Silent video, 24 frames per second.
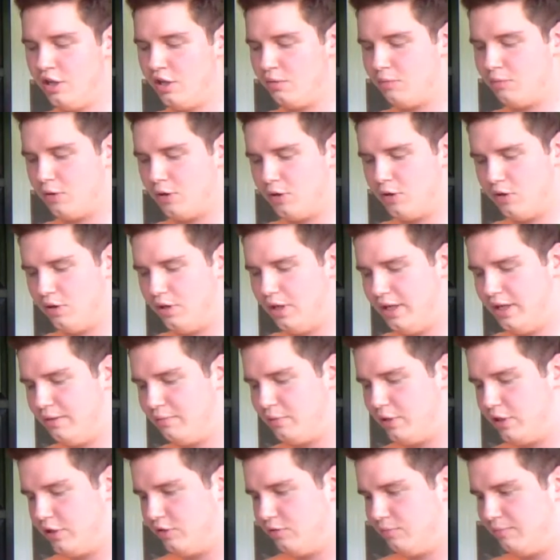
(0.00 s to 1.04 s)
where he
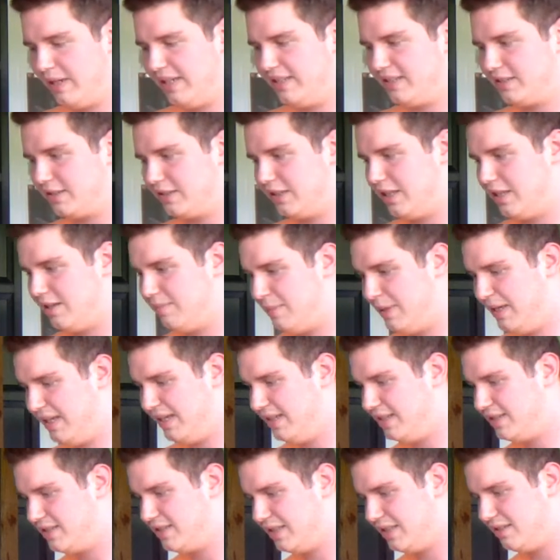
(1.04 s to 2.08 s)
wrote basically a
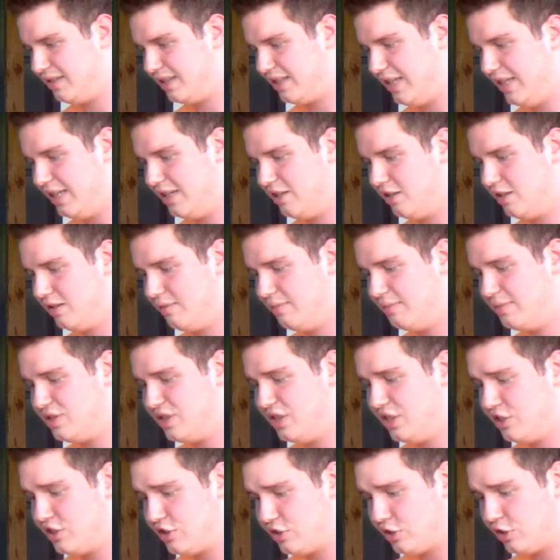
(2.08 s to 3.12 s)
piece in the key of
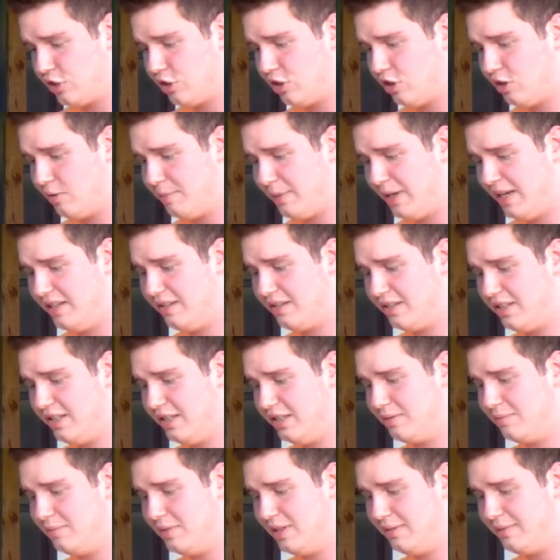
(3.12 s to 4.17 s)
C sharp and the
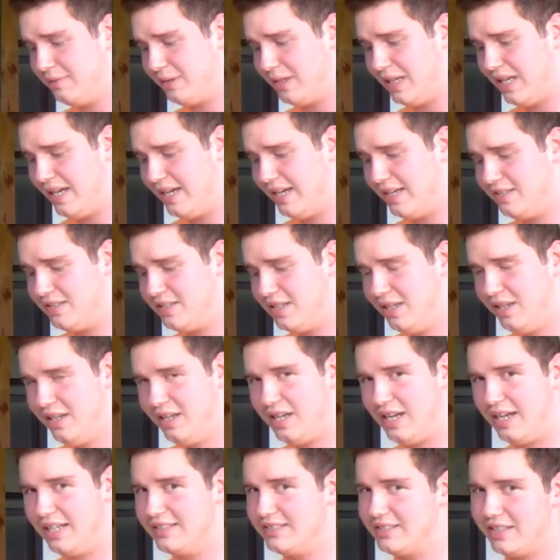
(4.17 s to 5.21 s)
key of D flat,
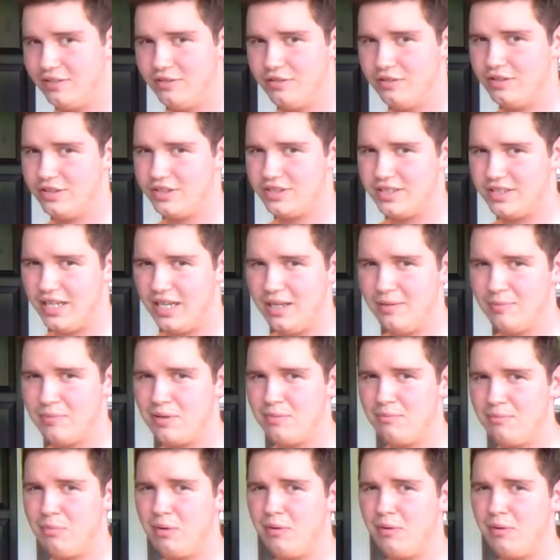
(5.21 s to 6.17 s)
and it sounded the same.